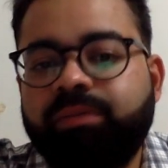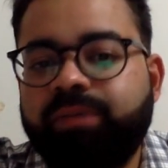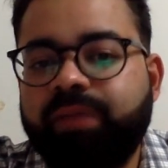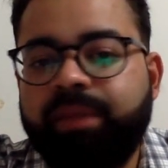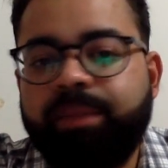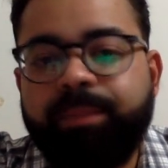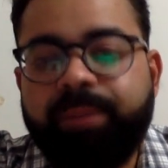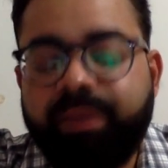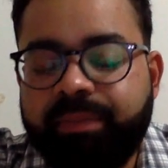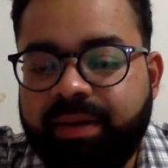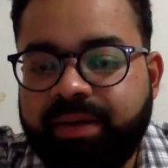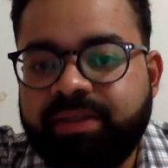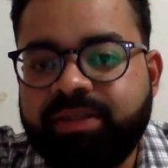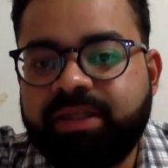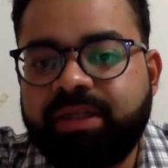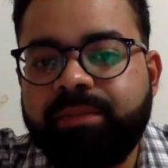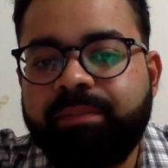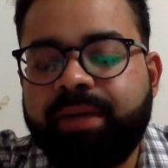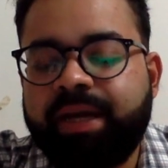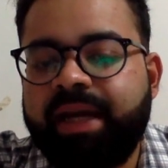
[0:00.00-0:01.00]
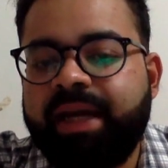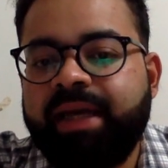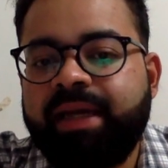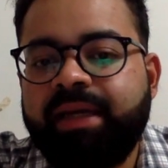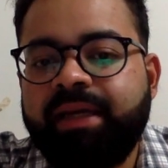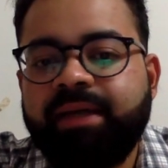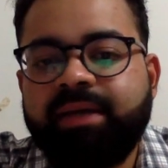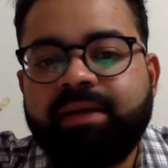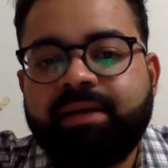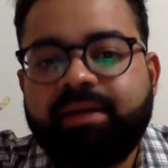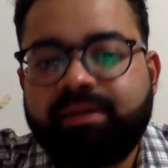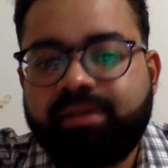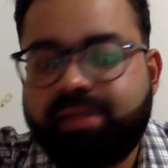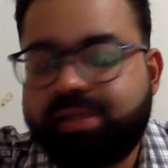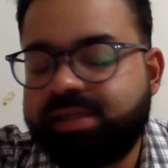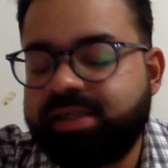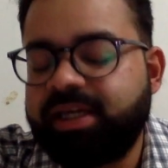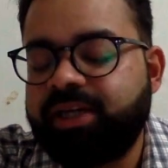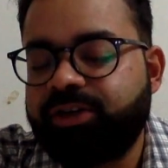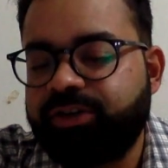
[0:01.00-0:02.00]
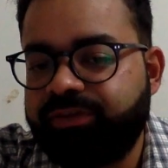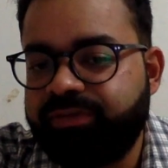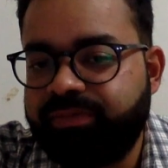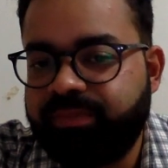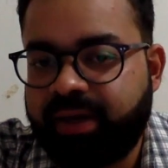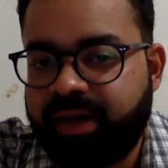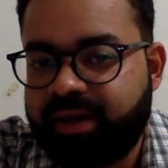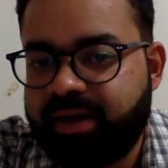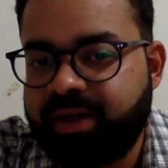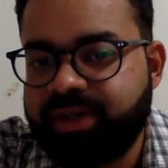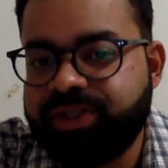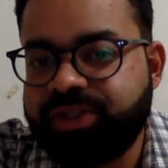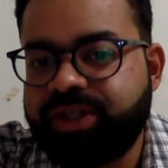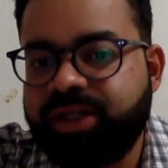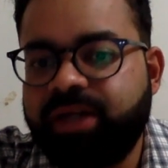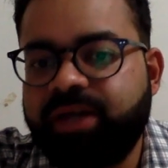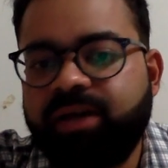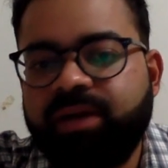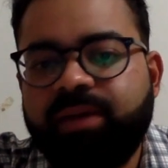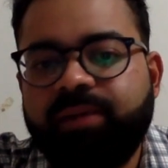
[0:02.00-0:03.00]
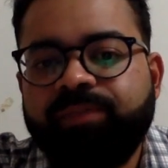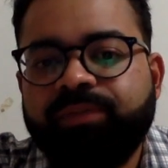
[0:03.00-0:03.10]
implemented by the state of Maharashtra